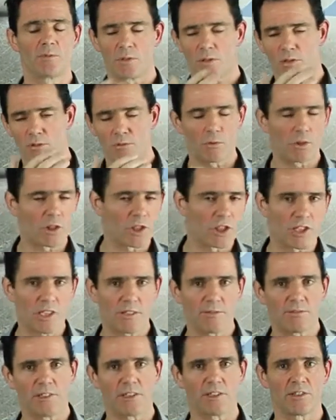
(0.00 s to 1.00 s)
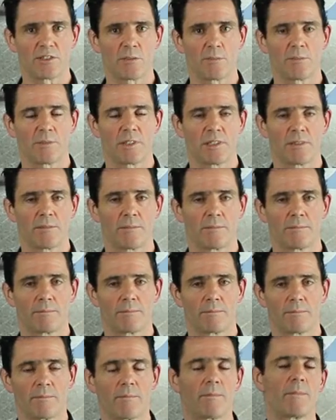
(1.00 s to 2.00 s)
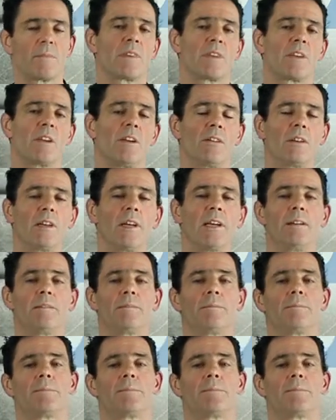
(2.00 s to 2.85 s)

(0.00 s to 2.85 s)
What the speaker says: We're shifting something. Okay.